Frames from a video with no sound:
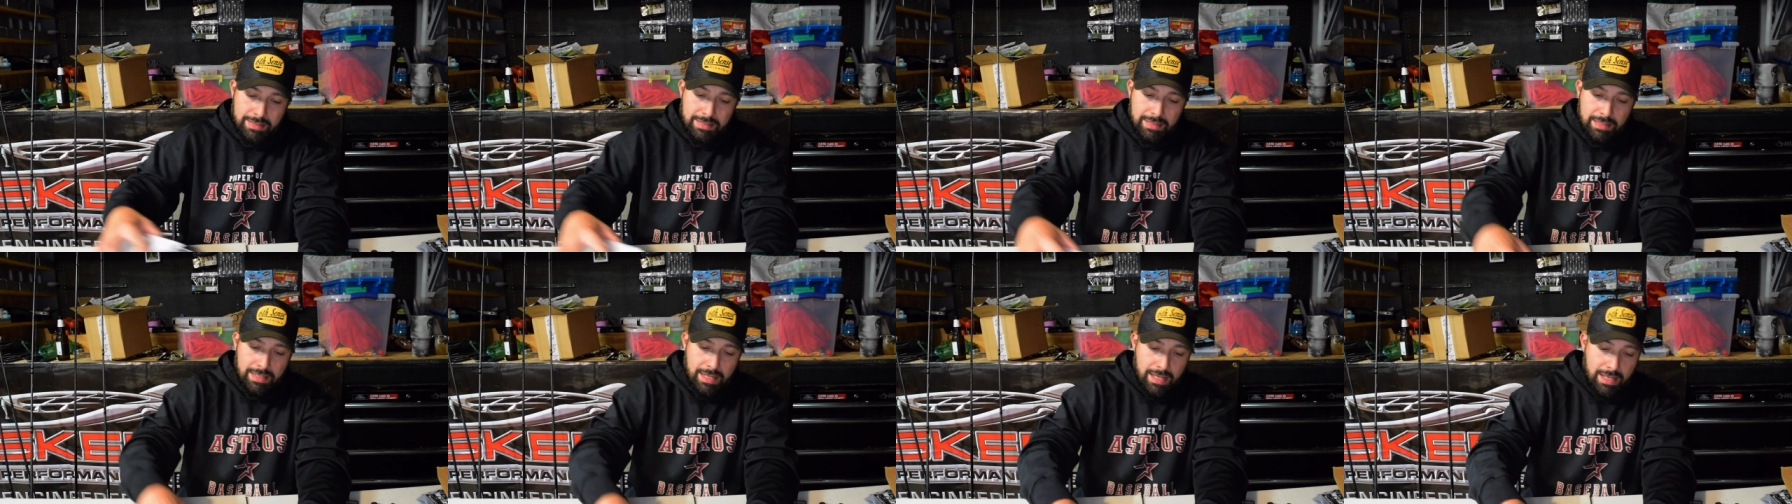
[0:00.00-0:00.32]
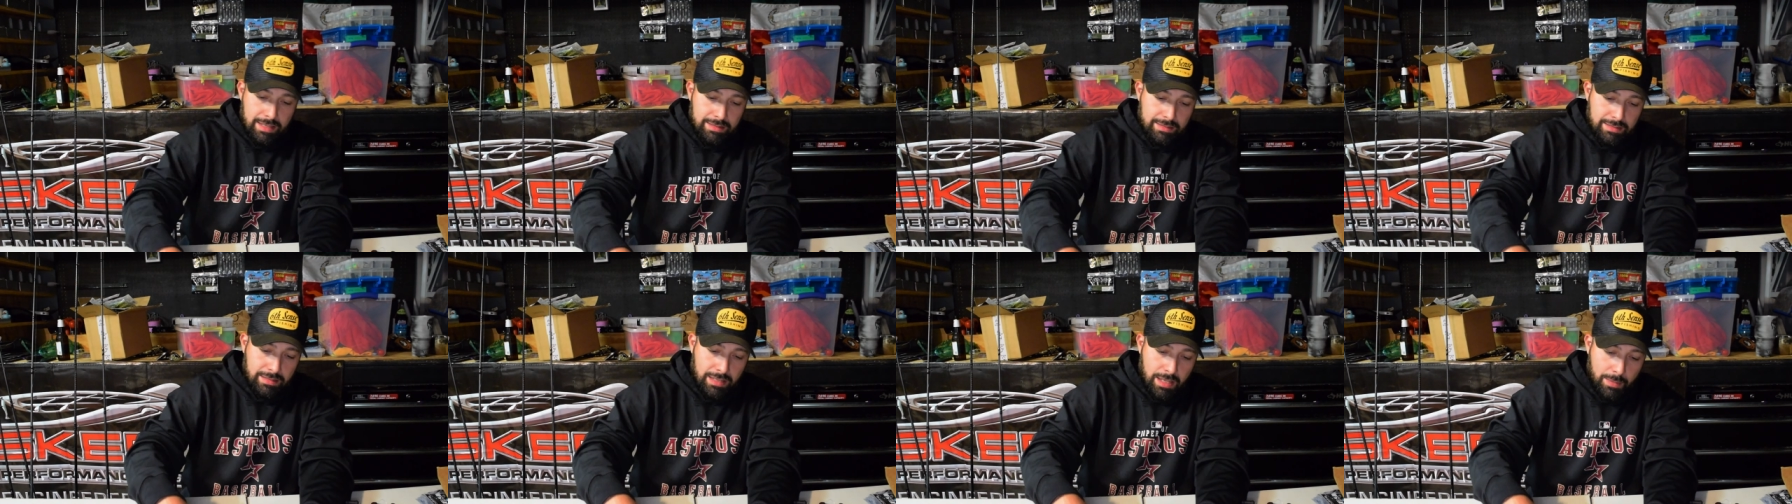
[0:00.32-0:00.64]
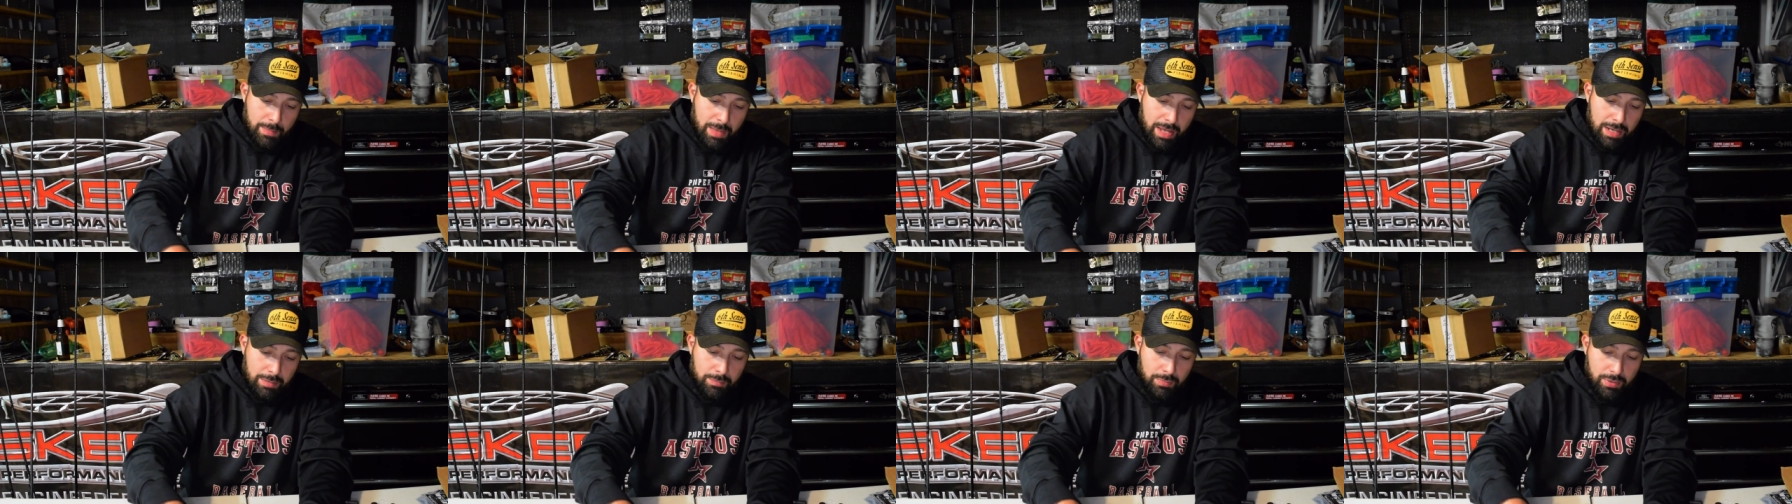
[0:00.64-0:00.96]
it, guys. I'm
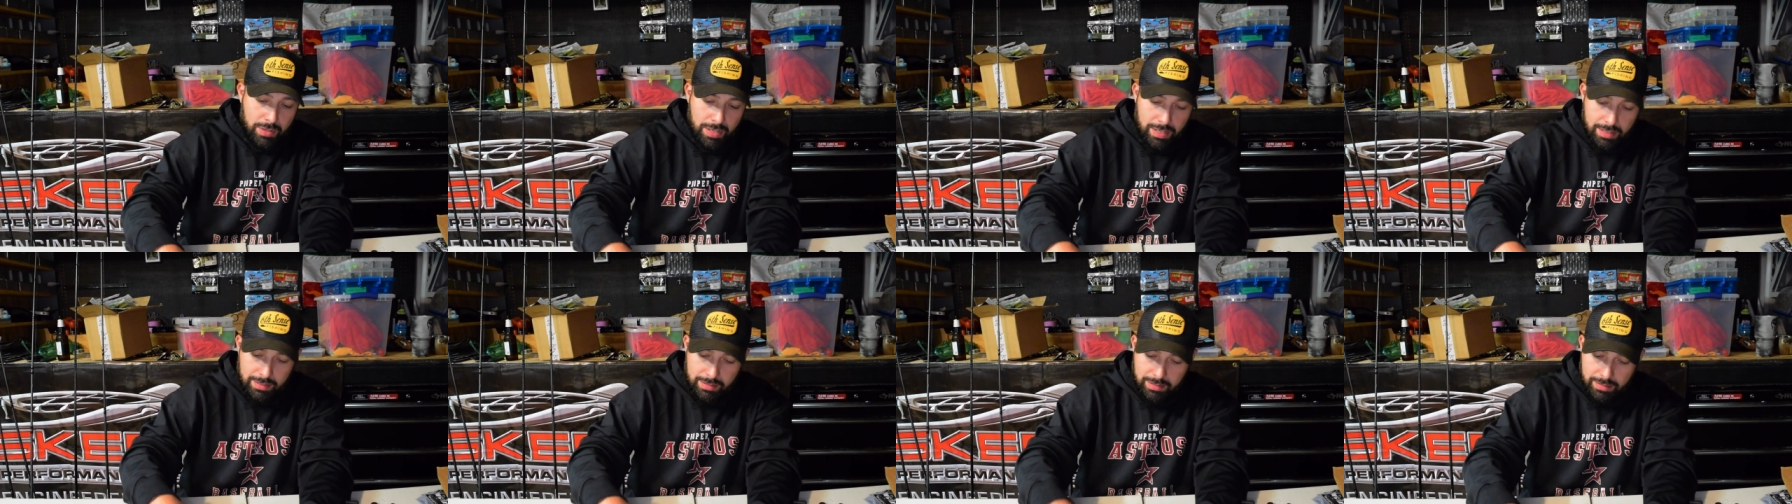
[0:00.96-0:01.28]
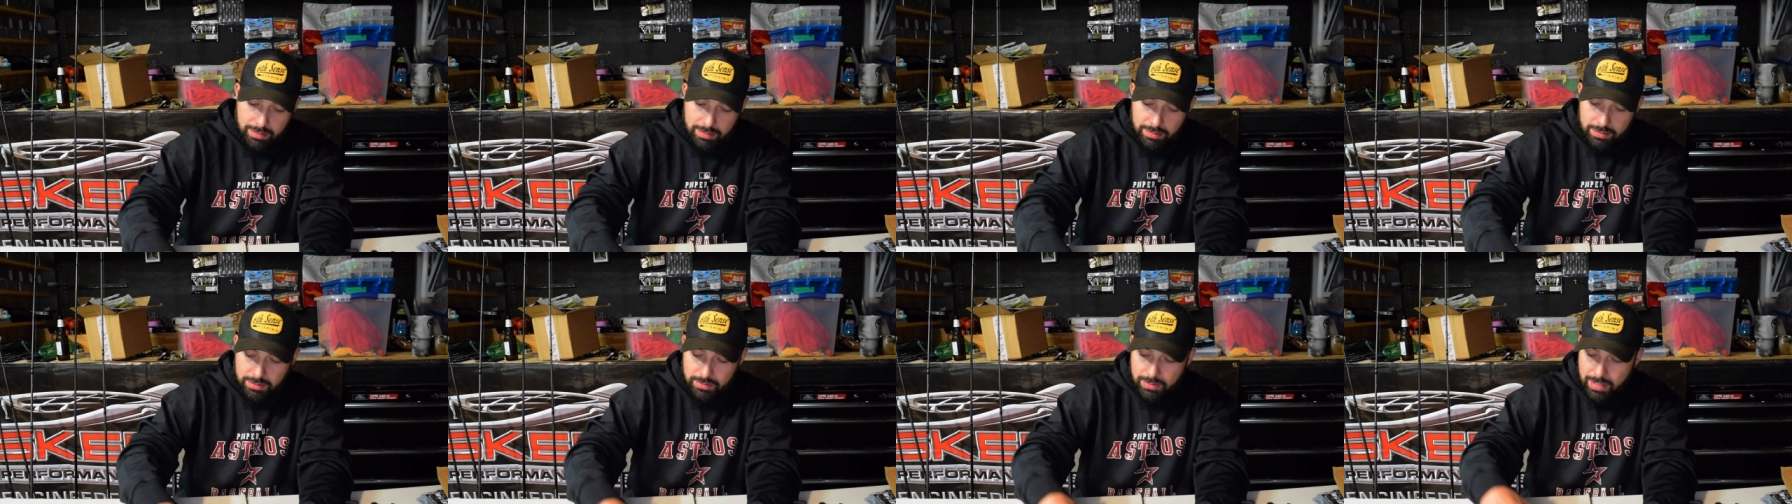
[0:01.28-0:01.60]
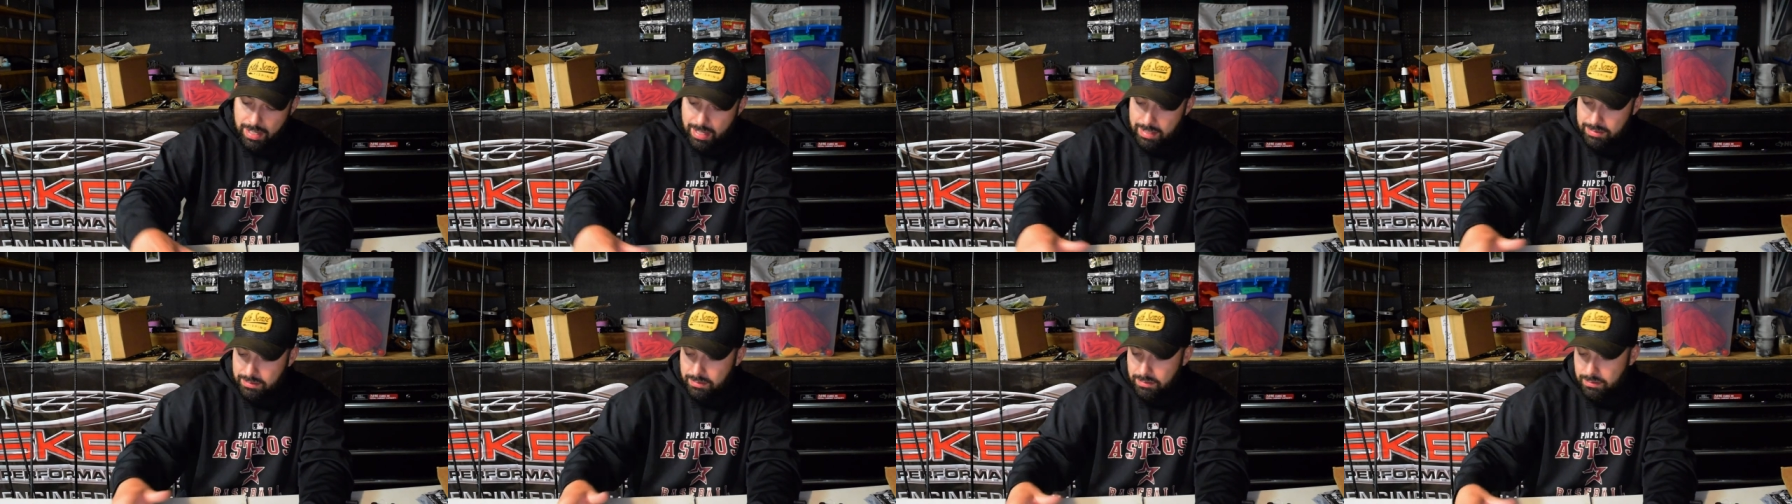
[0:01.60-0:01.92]
out of breath. You
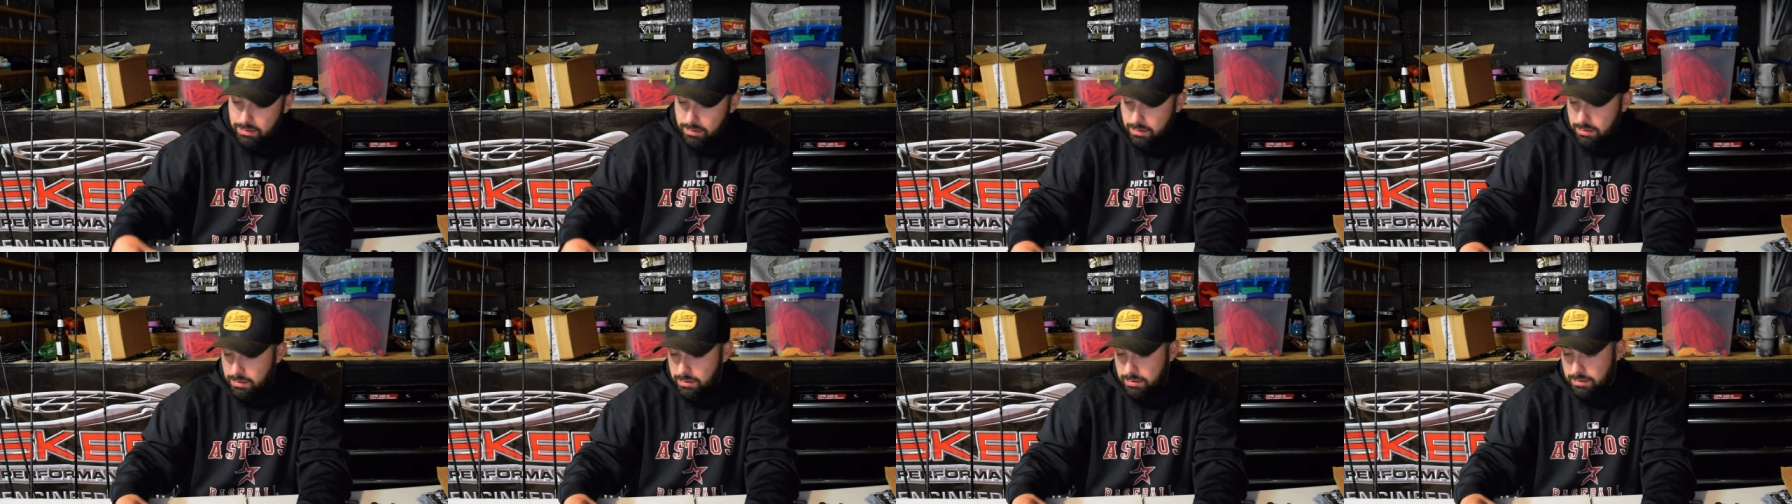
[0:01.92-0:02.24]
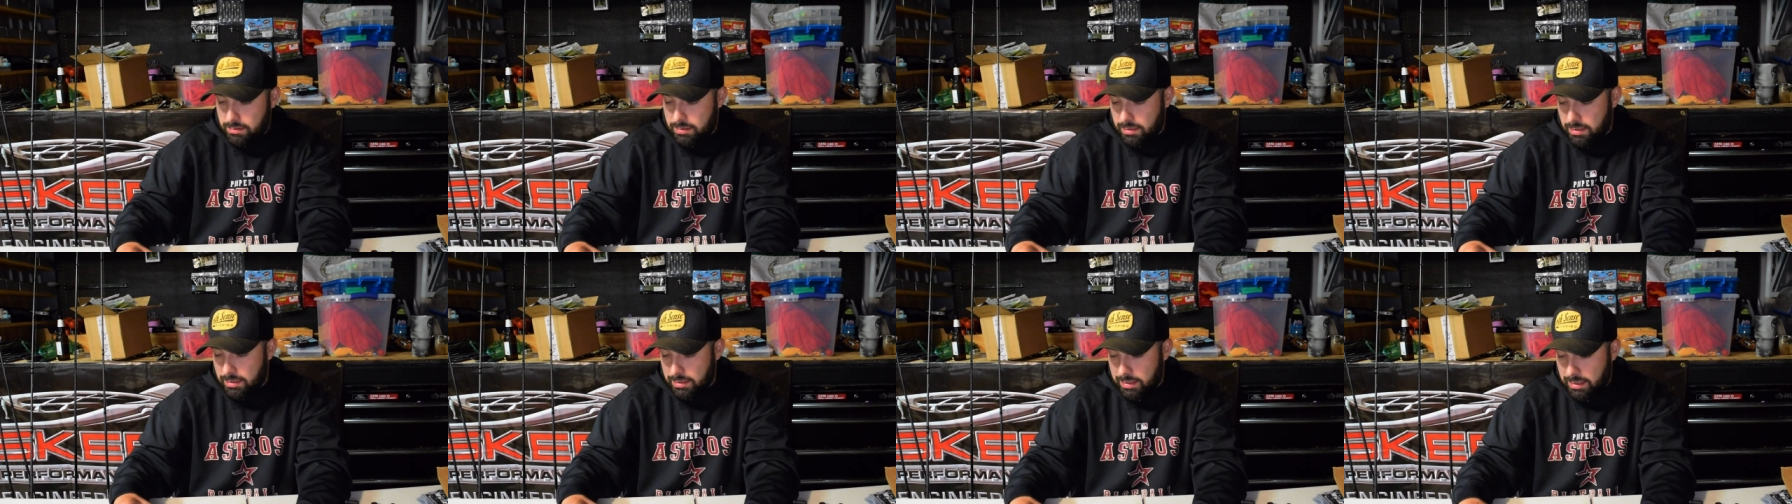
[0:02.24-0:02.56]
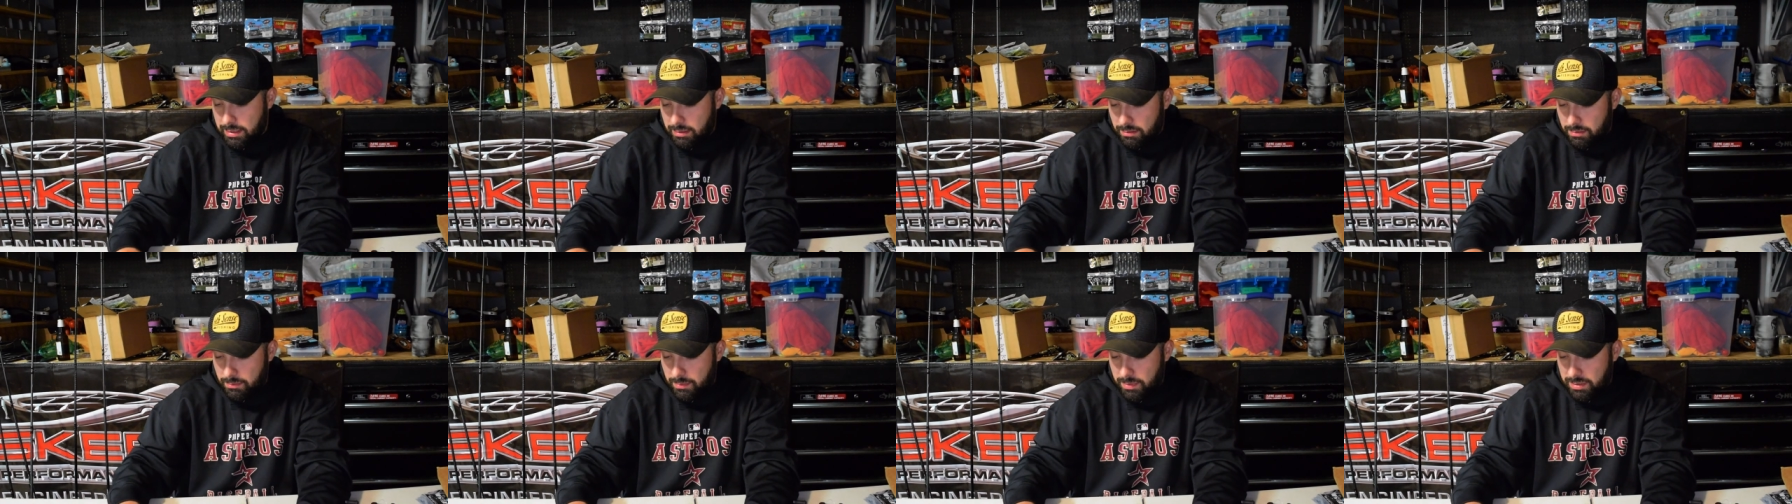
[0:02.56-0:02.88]
guys are done
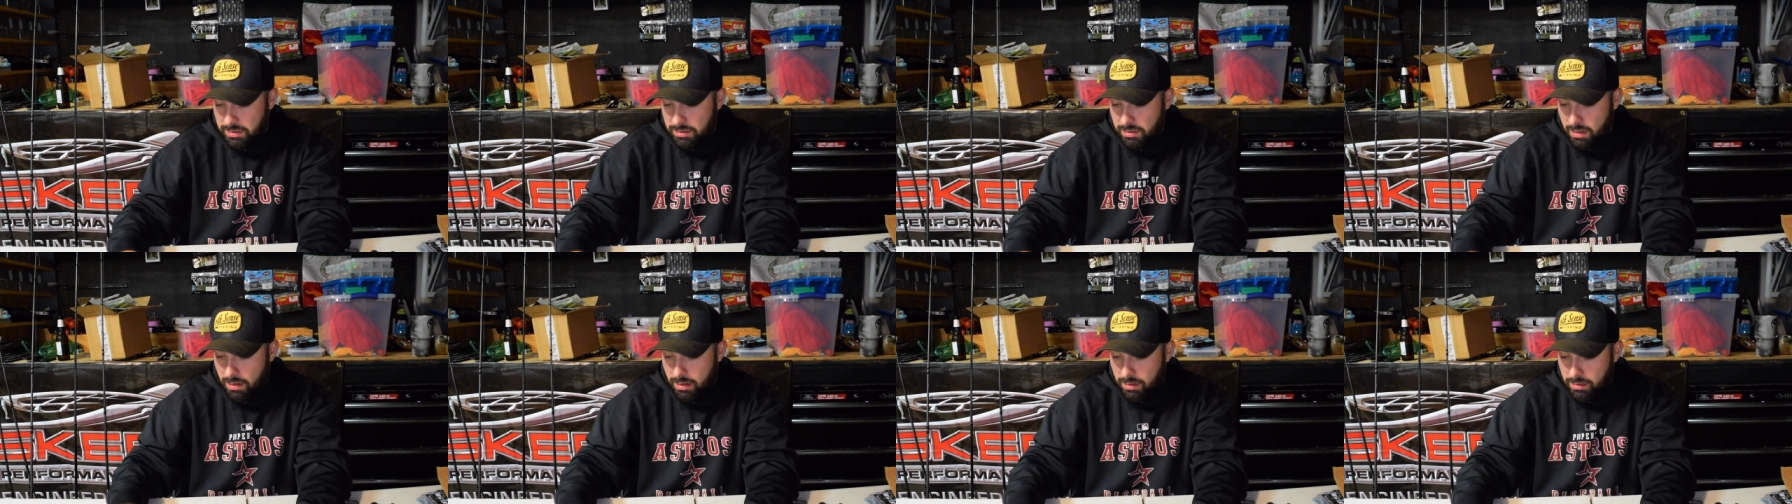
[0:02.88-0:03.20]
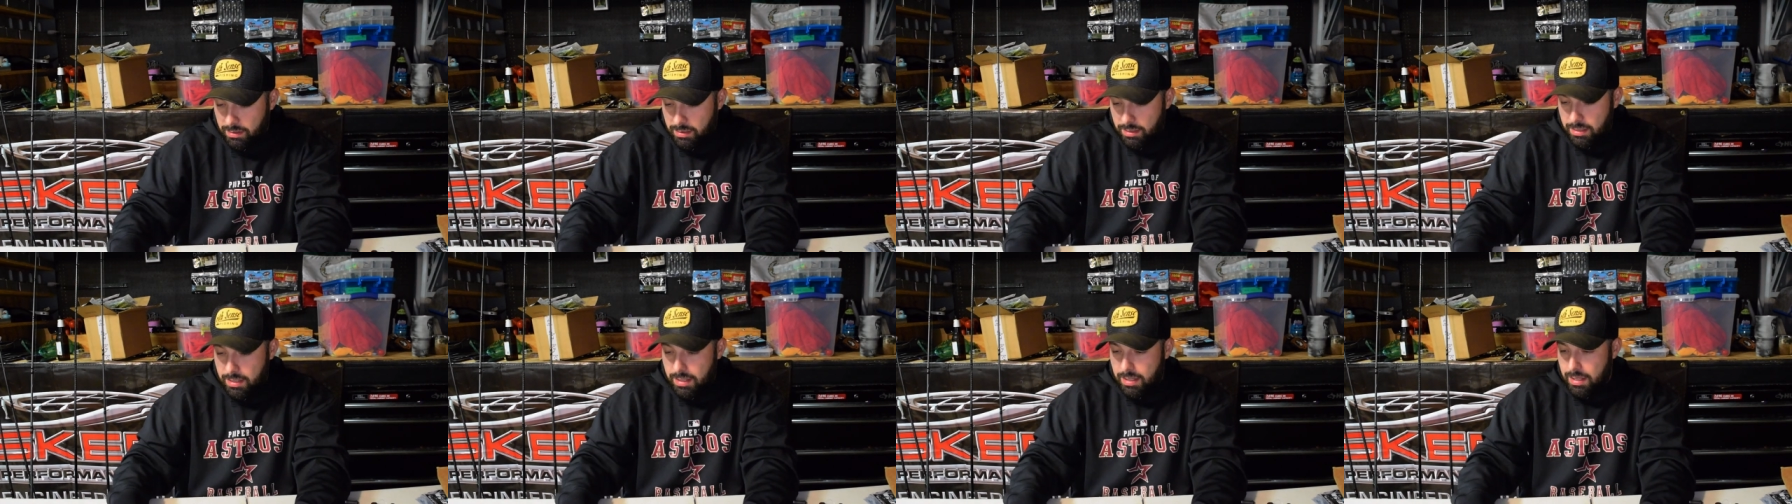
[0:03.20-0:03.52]
hearing me talk.